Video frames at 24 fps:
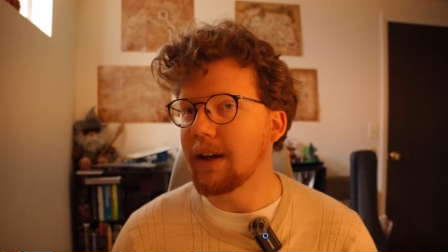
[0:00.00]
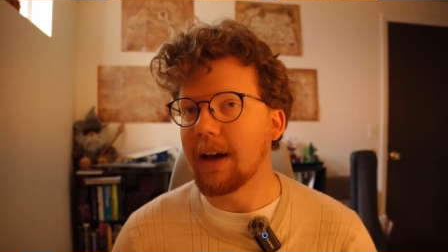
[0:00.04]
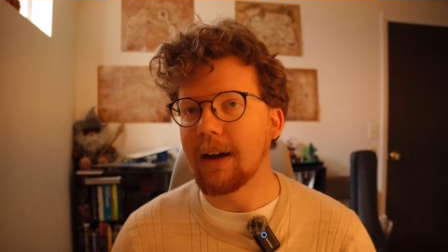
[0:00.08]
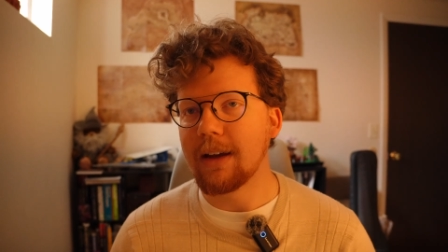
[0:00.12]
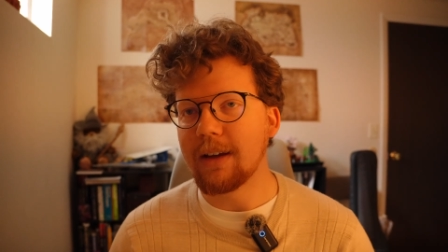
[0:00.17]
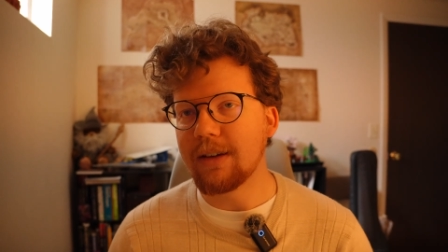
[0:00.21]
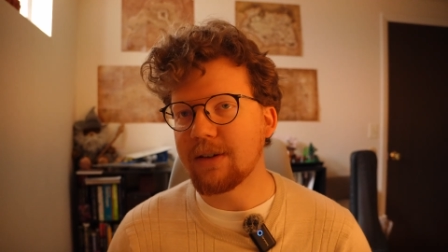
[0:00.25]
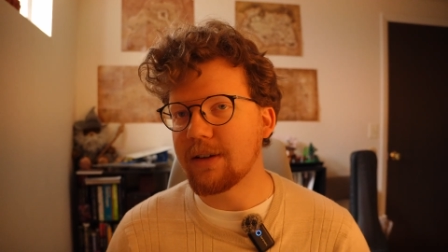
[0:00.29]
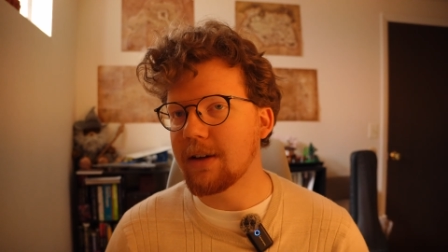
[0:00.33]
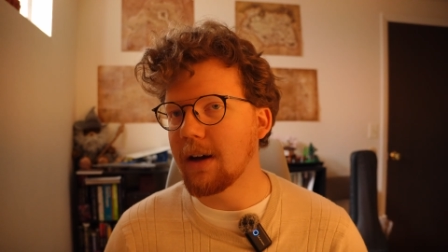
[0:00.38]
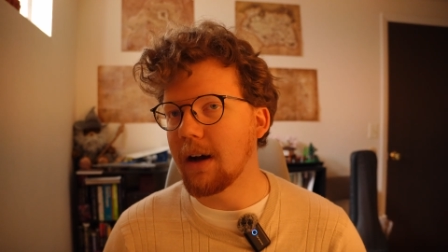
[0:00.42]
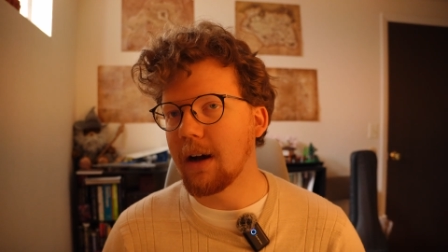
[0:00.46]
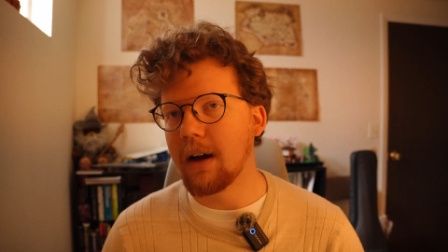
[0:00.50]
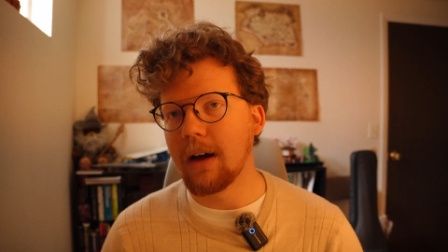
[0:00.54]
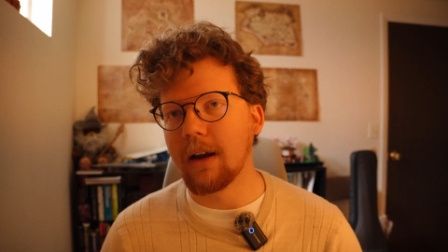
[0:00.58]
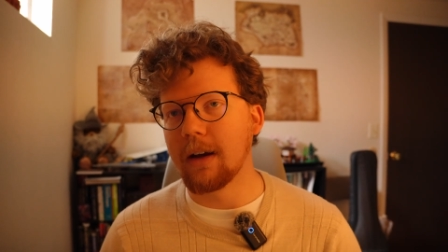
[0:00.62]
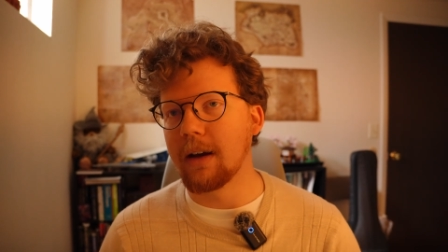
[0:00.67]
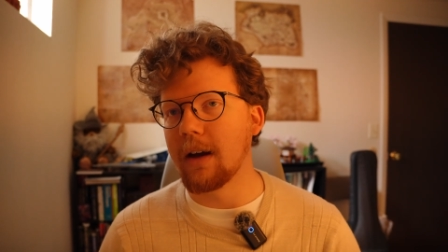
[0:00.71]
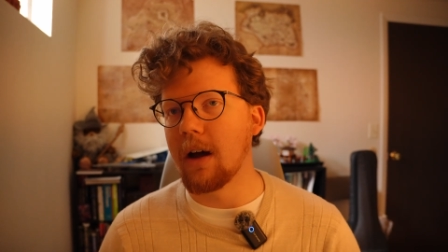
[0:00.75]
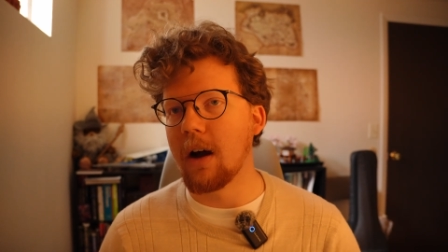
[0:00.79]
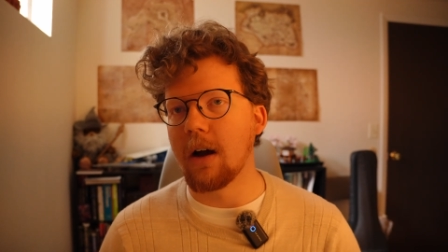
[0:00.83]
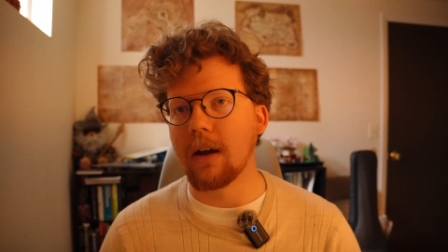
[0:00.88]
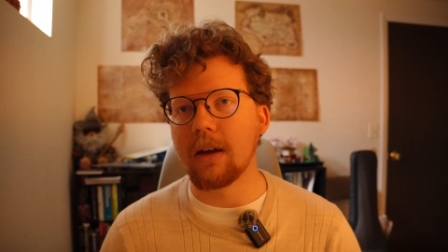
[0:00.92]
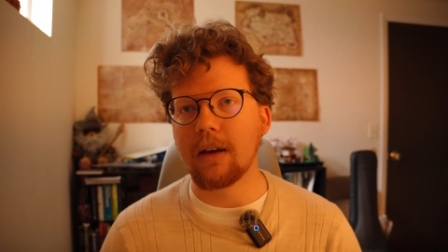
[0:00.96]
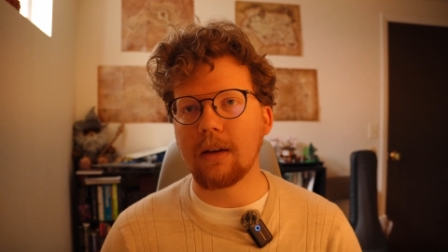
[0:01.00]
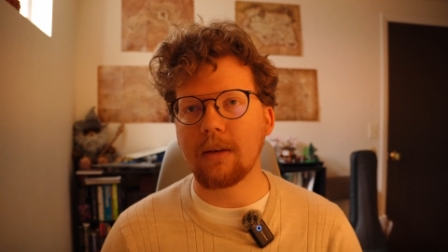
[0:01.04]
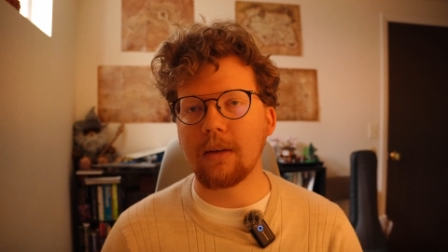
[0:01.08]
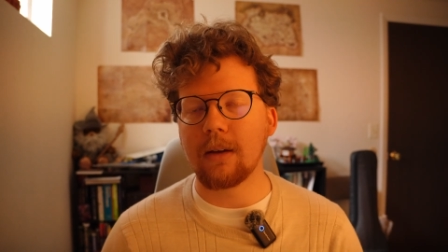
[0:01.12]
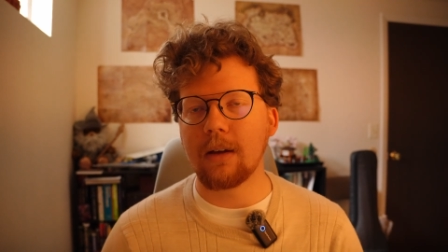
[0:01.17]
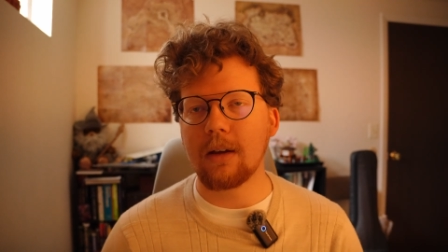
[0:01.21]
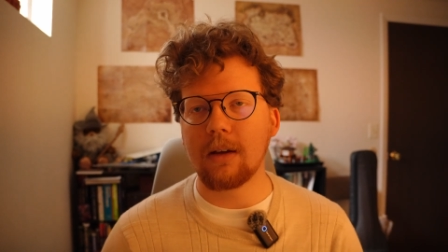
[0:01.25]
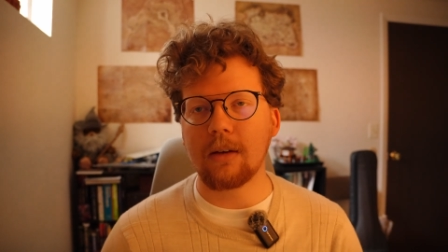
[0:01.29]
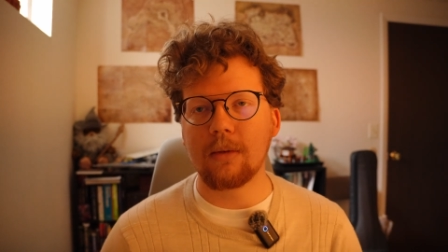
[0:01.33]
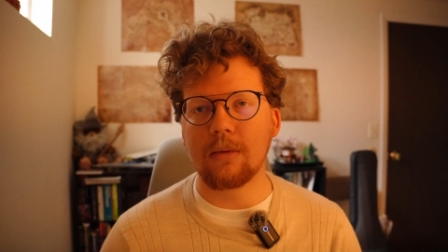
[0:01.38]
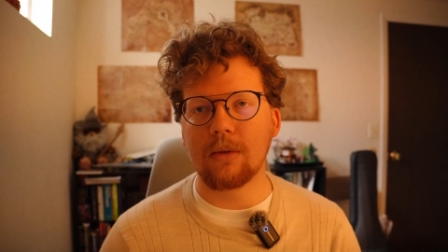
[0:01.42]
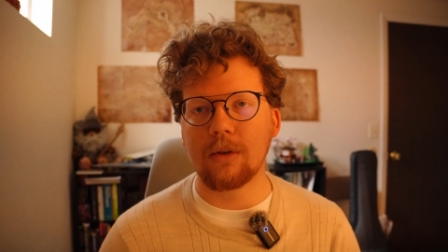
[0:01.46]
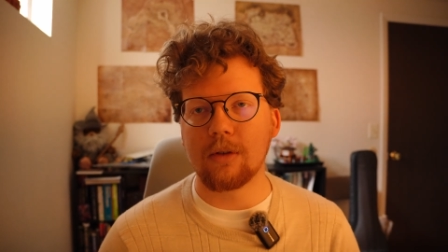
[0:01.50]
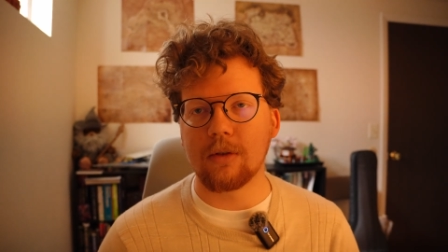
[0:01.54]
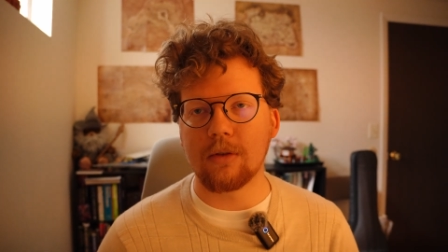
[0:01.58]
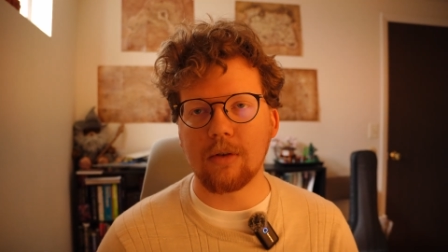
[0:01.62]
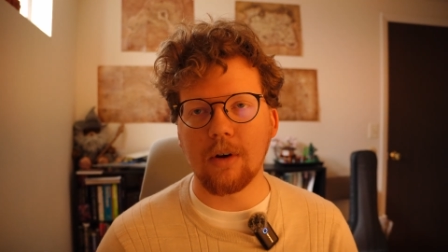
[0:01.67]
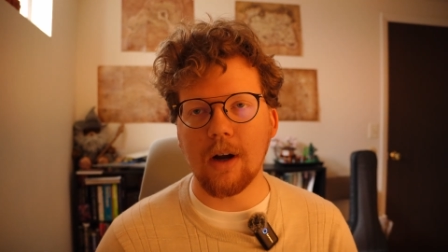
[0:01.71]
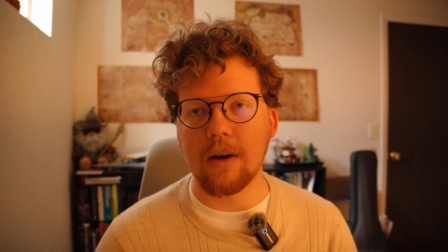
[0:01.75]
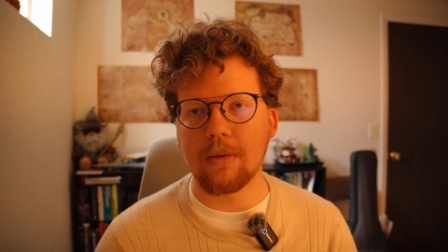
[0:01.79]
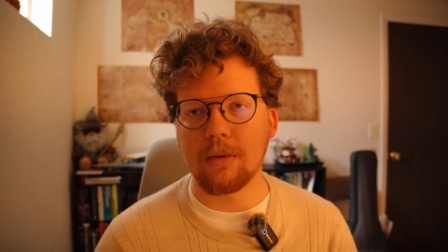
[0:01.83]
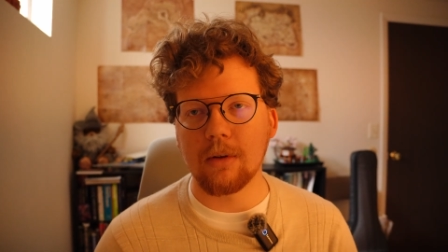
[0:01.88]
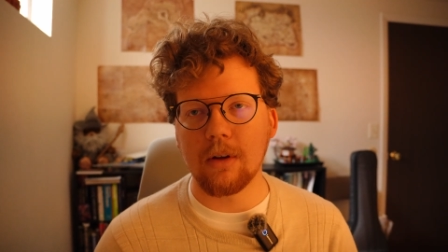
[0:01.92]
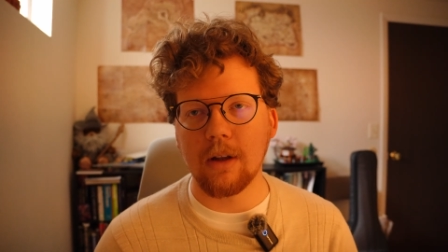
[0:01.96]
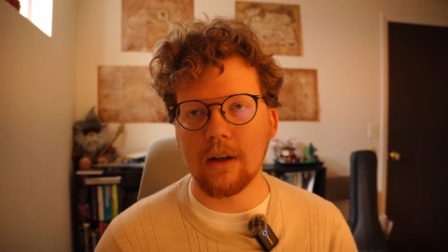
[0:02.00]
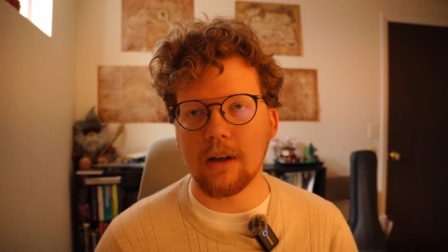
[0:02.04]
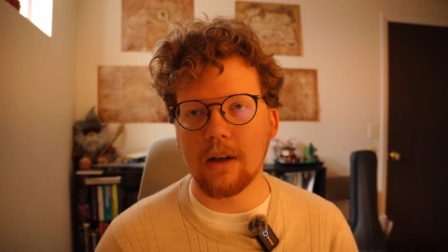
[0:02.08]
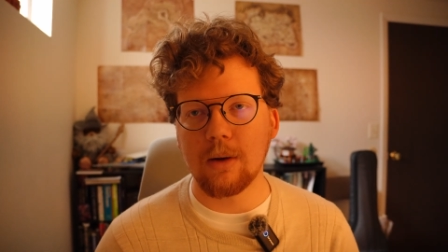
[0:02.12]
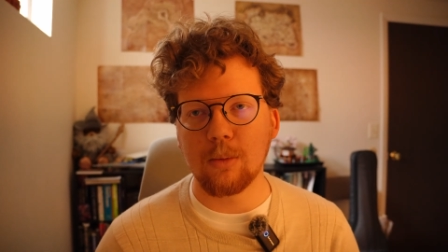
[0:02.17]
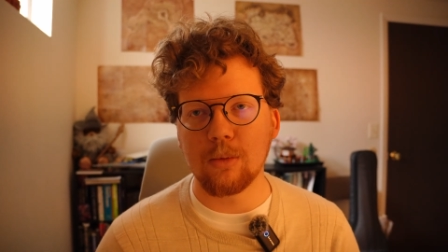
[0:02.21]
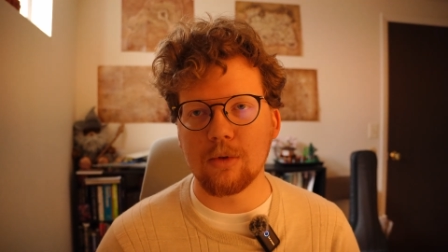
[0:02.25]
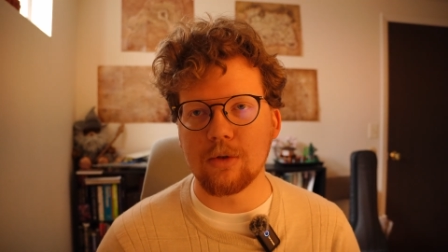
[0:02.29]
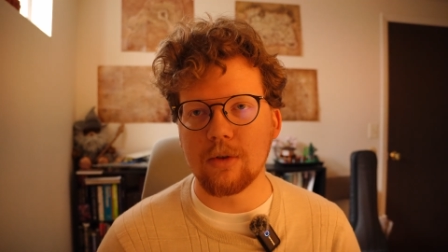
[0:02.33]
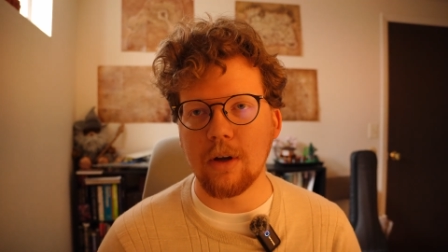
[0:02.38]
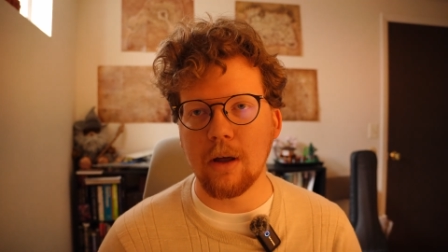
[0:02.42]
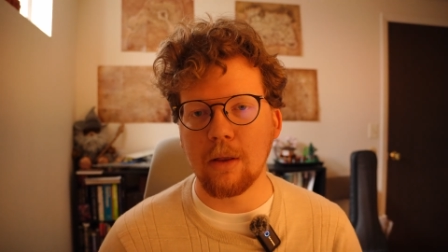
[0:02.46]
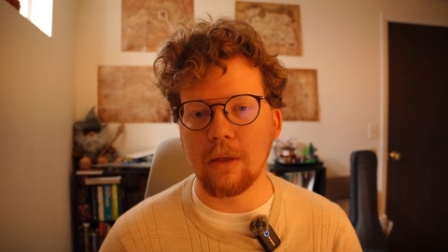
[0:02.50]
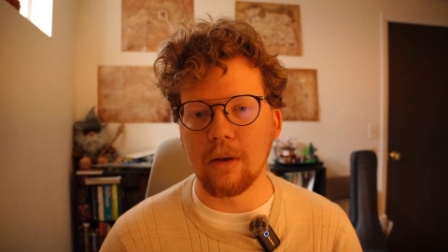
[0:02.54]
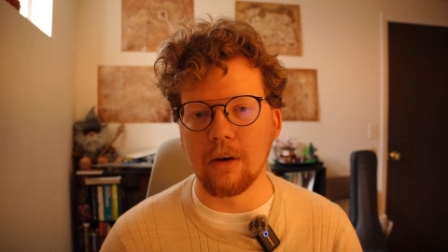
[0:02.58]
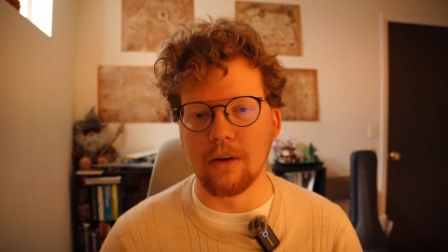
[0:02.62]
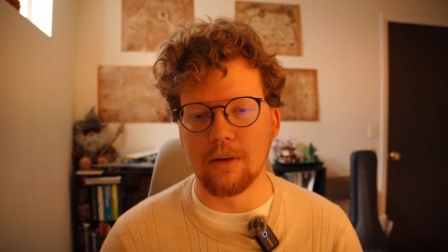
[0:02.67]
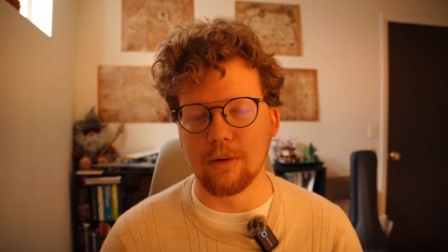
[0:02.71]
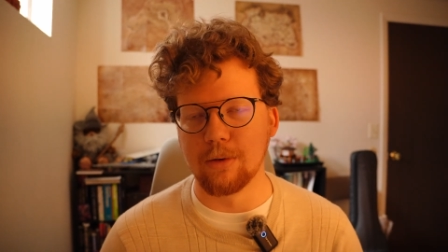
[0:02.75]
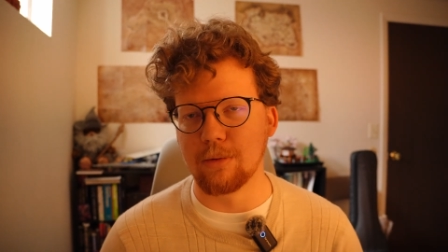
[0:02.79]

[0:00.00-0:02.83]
he's gone. No, he just traveled like it was nothing.